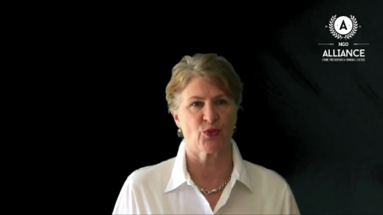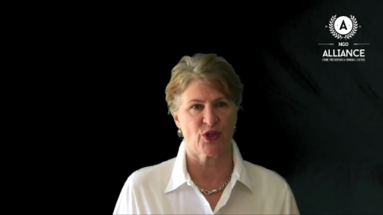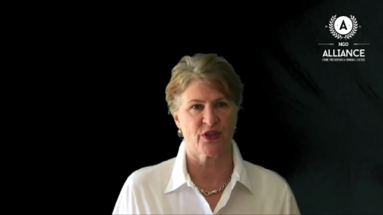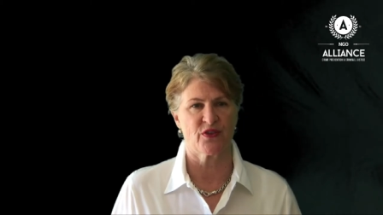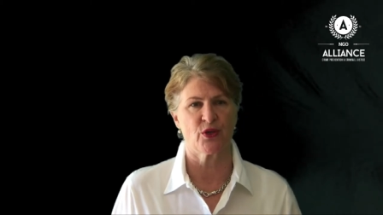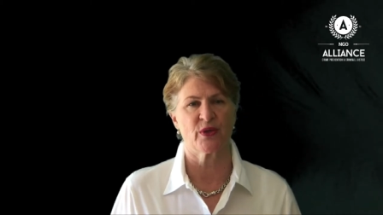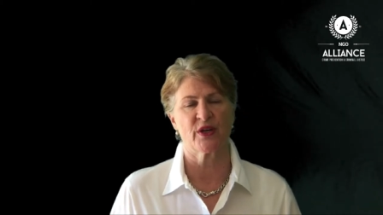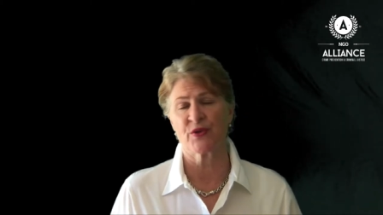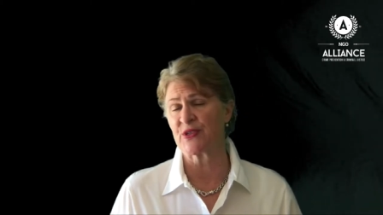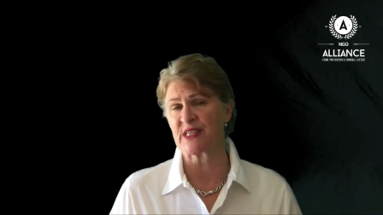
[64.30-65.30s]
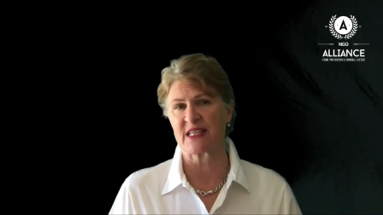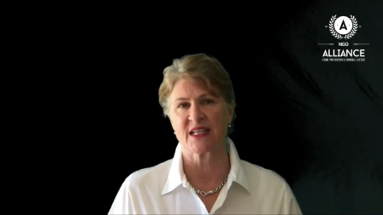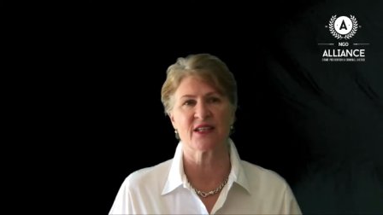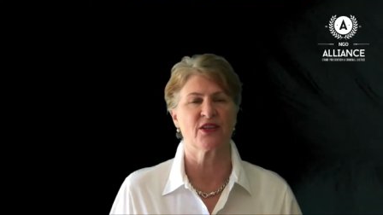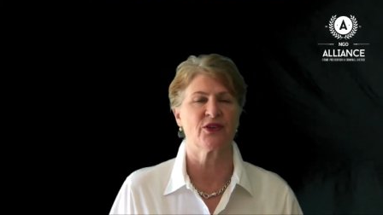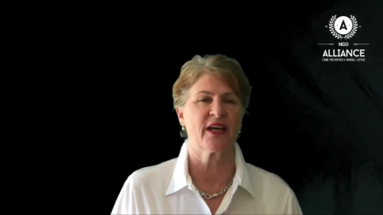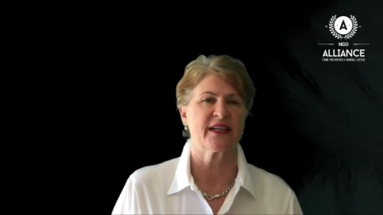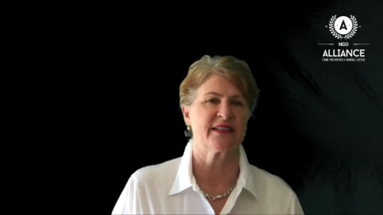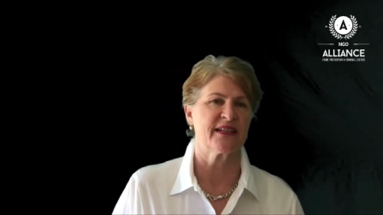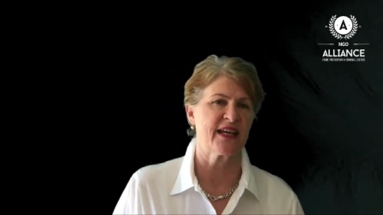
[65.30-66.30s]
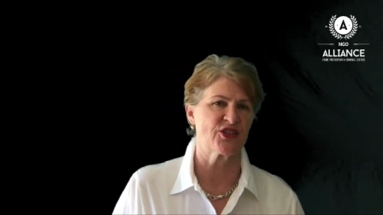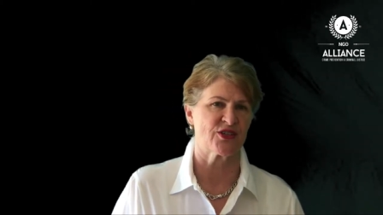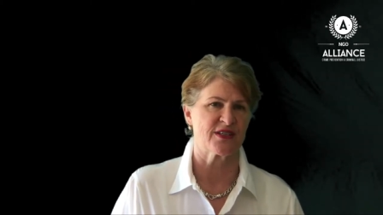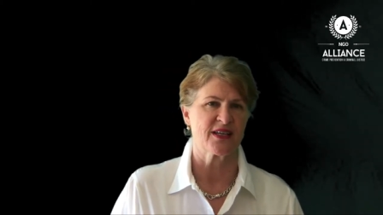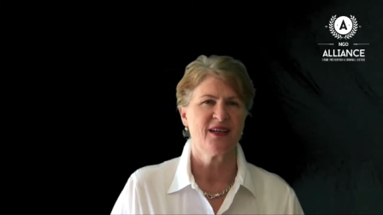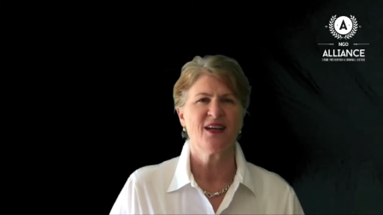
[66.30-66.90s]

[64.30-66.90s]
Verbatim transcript: work of the U N O D C and the United Nations.